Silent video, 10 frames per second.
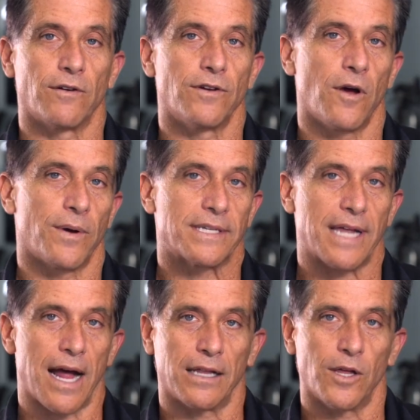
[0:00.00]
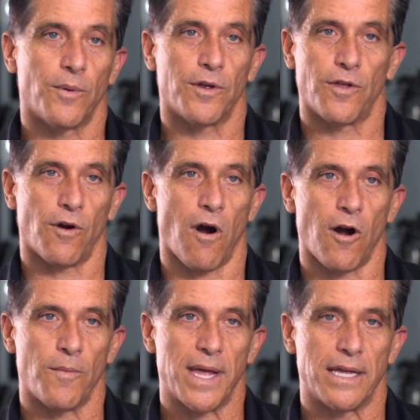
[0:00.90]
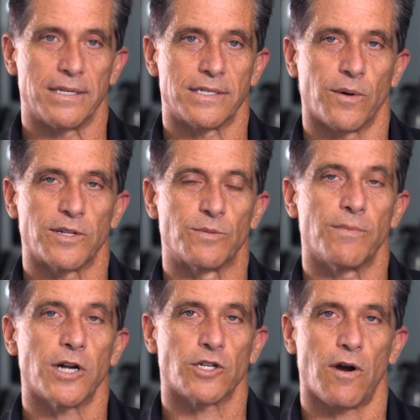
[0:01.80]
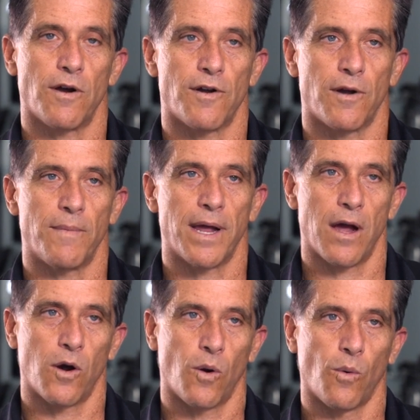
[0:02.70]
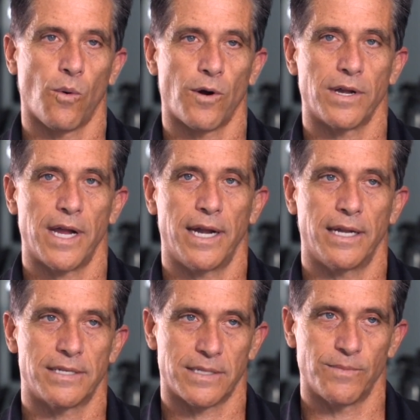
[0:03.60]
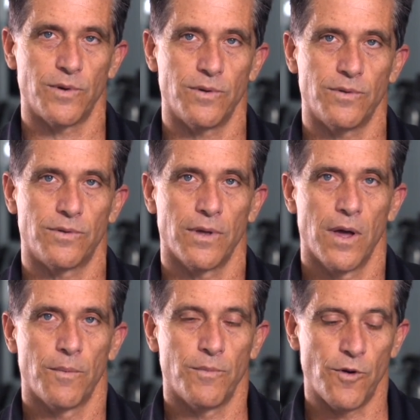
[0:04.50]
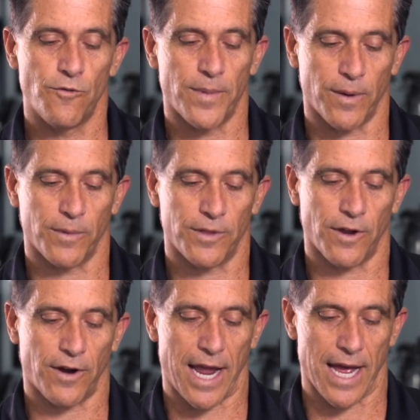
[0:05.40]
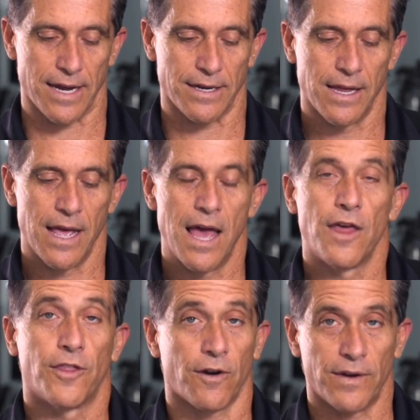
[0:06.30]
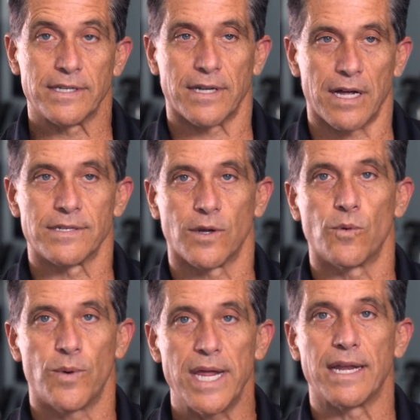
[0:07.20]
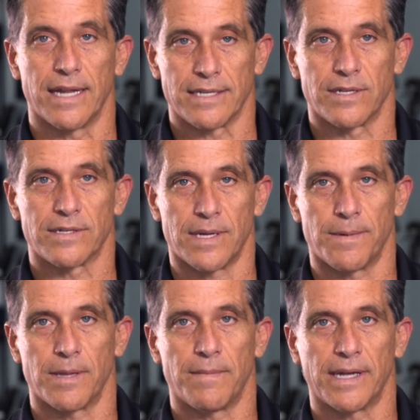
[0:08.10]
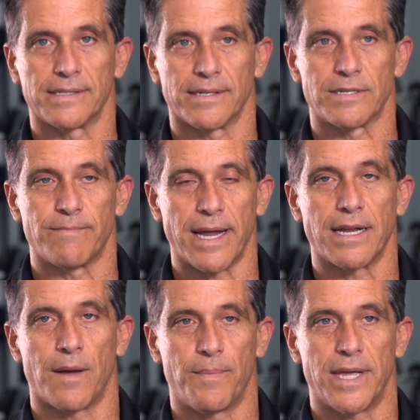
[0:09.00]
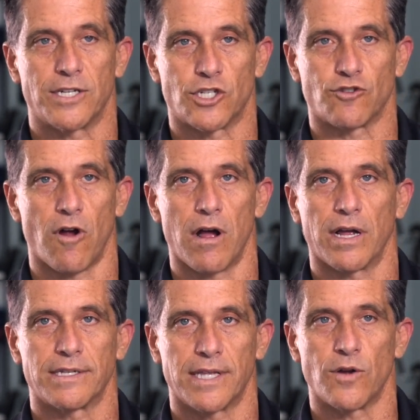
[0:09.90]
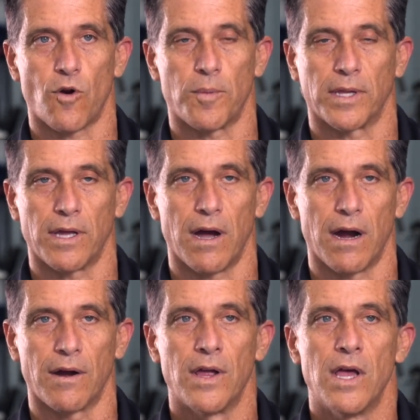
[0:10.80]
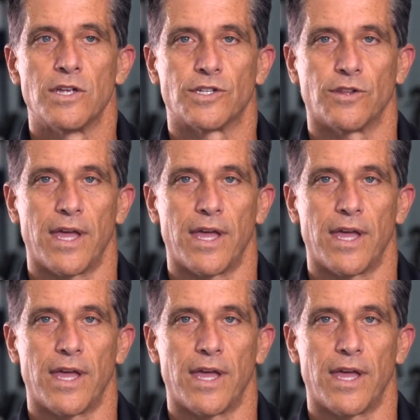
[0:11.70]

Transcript: don't know exactly where their arm is, so it's much harder to make a coordinated, smooth movement with their hand. There is also weakness, so some of the muscles might not be as strong as they normally are, so